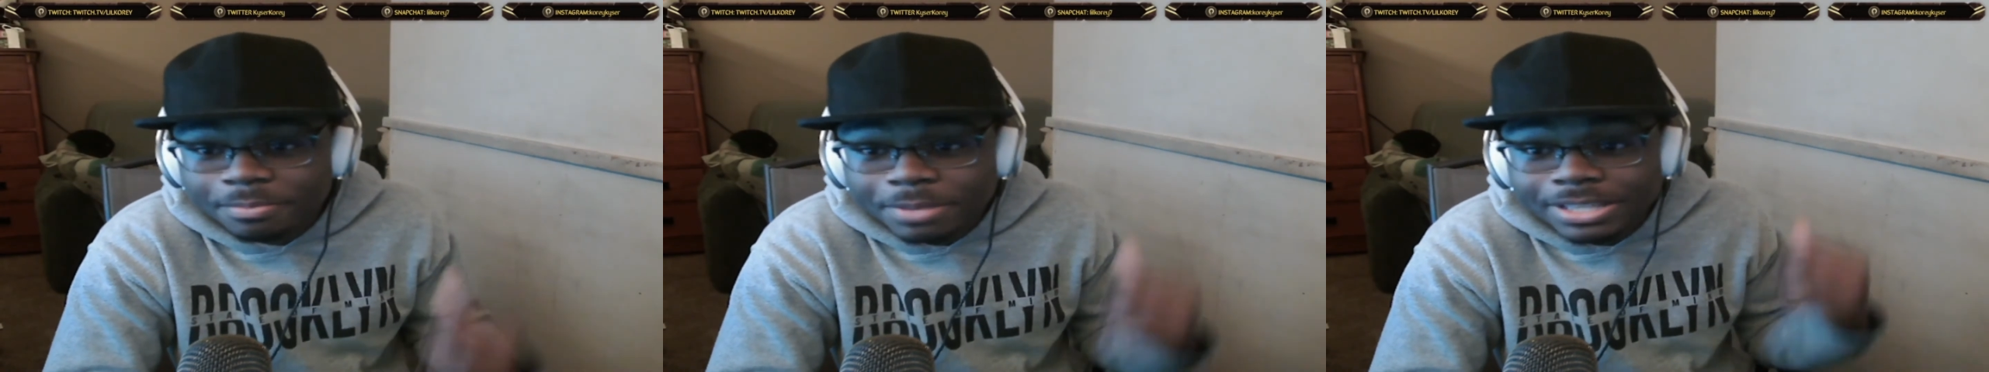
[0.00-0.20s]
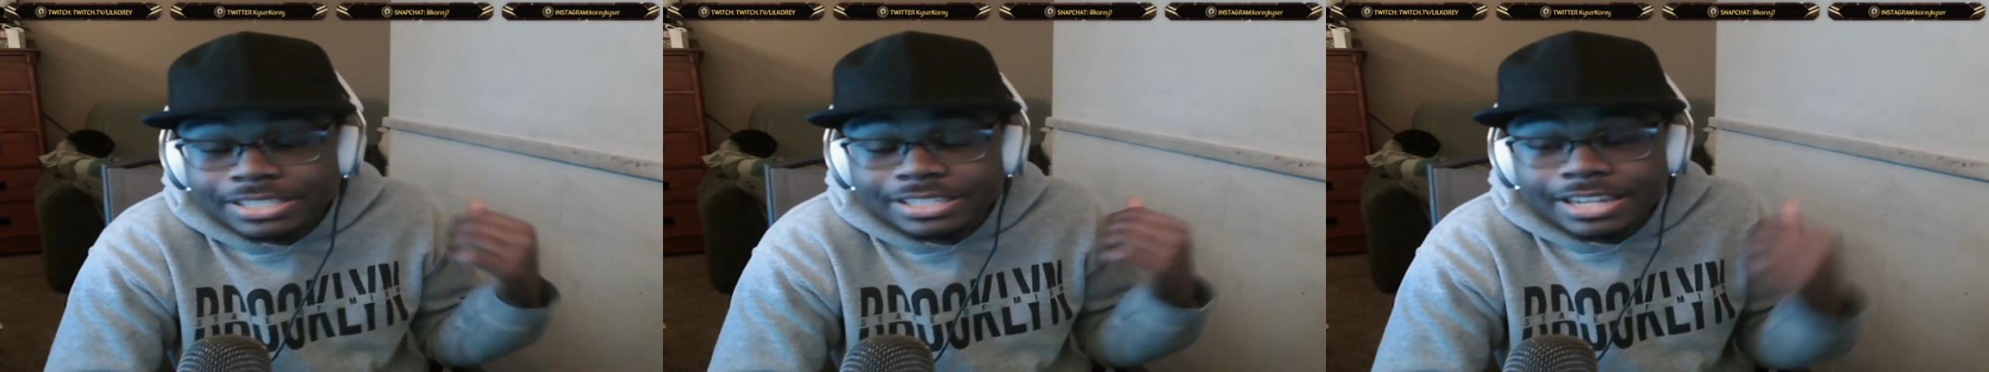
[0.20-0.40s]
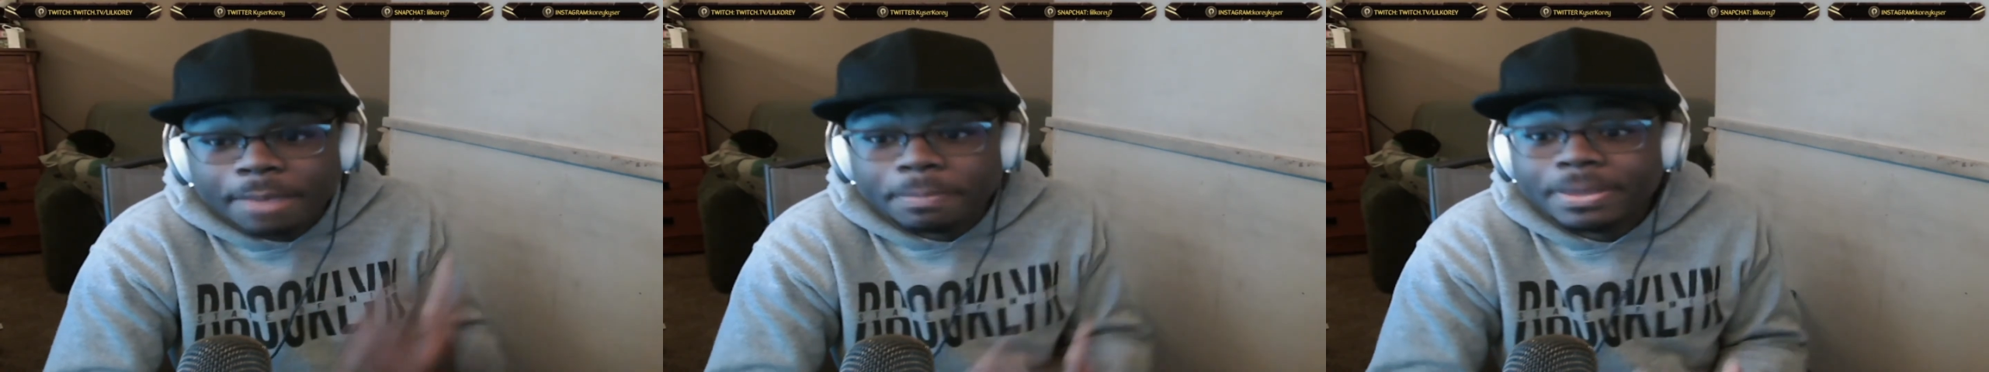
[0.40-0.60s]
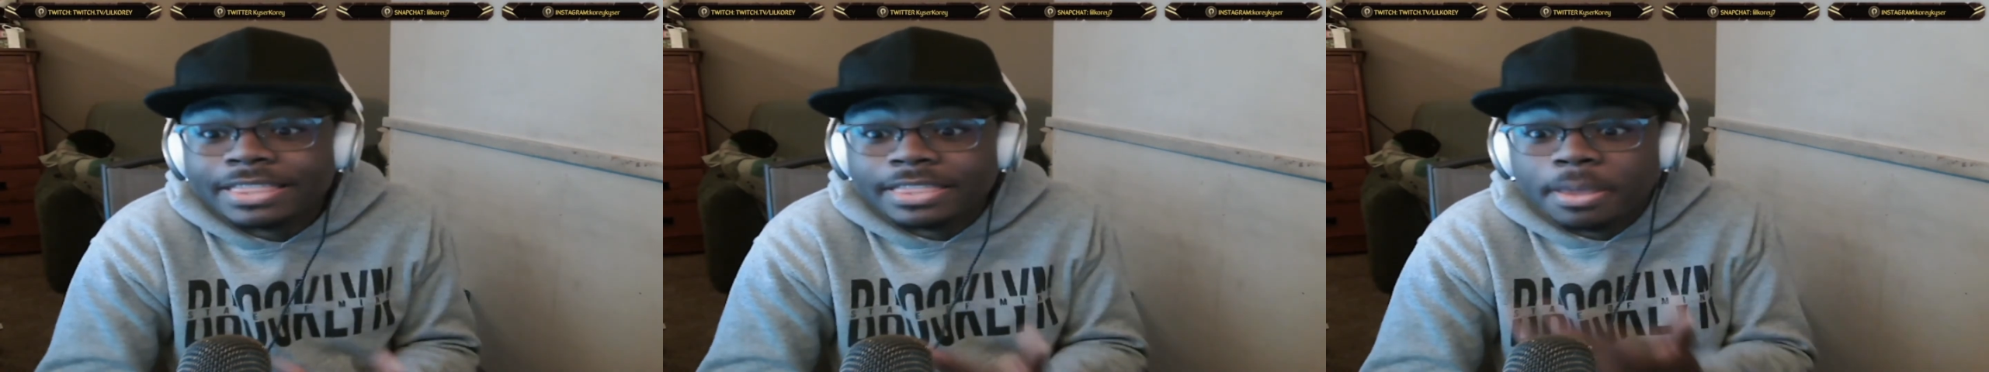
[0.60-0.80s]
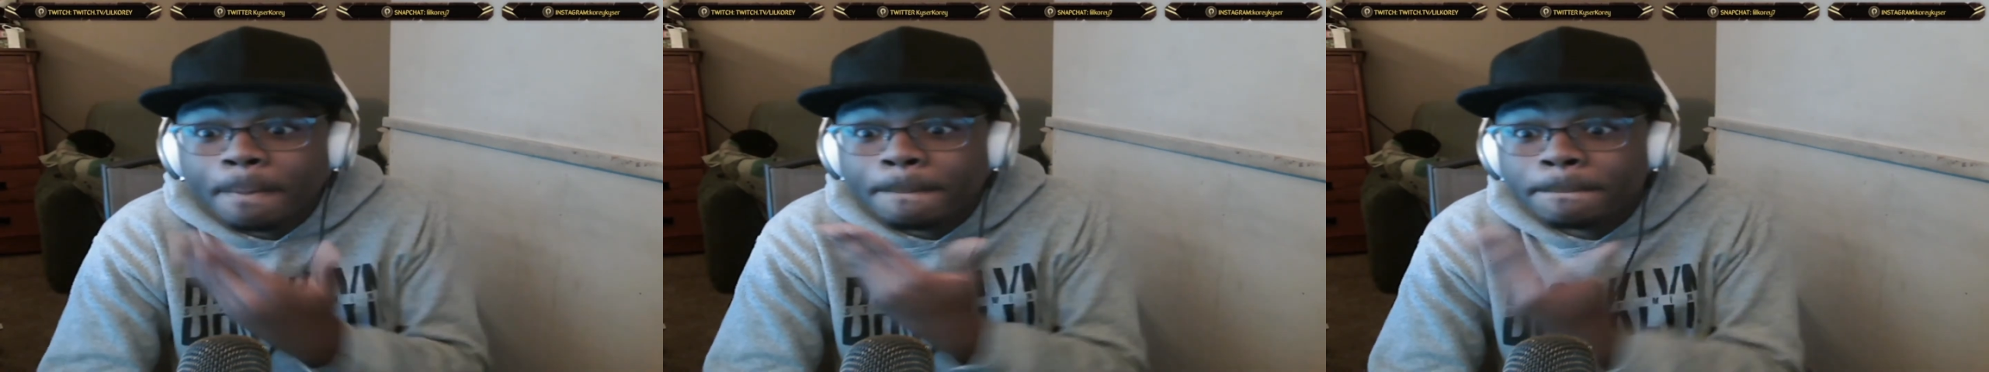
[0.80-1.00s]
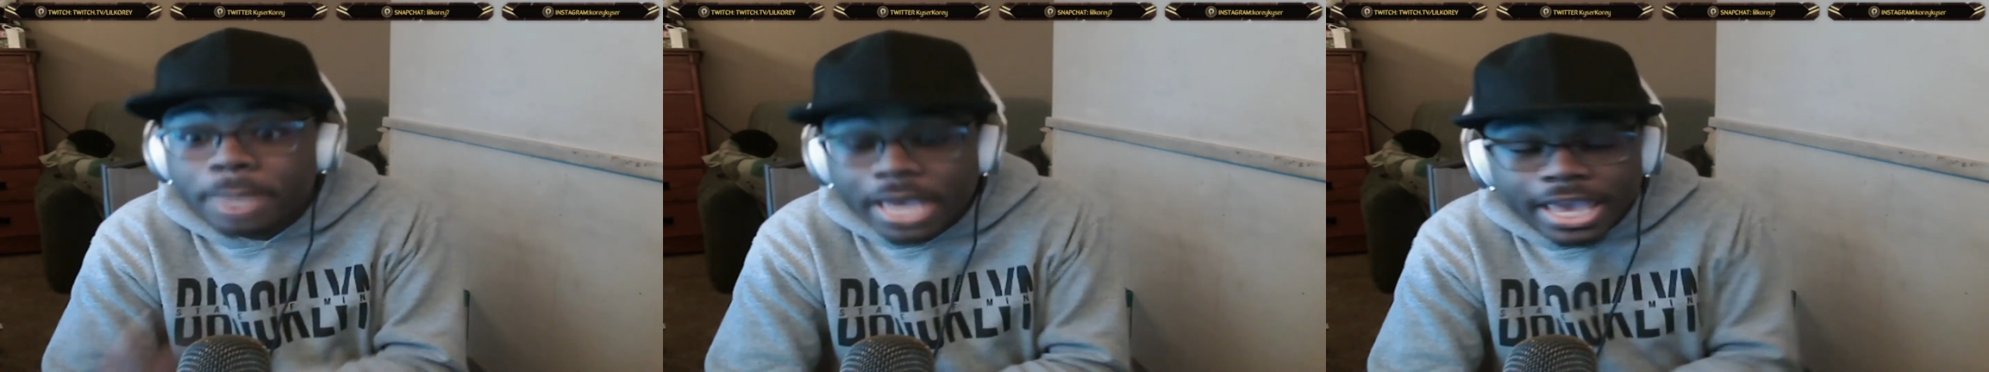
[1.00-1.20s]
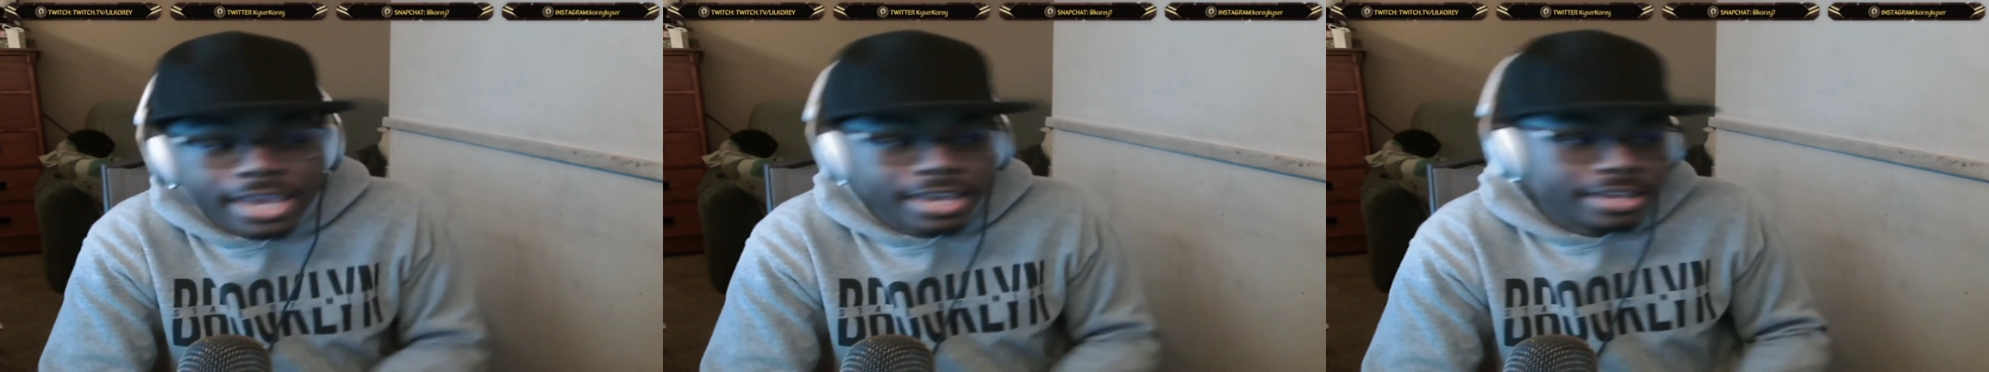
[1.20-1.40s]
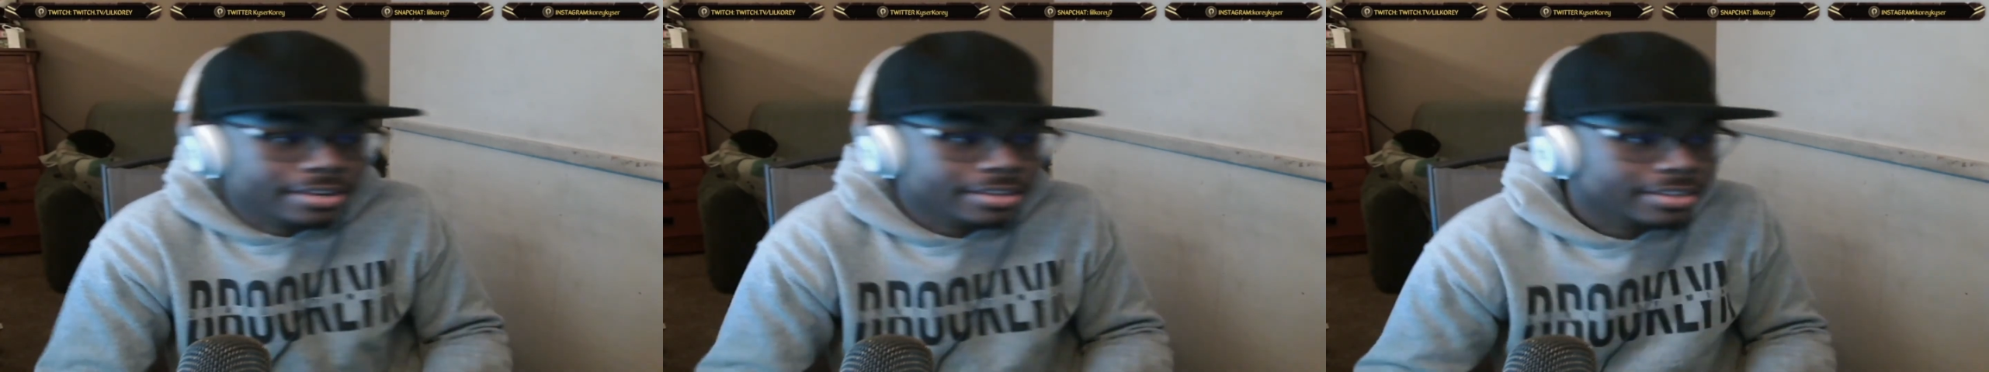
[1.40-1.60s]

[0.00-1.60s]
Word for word: about to nap in the bed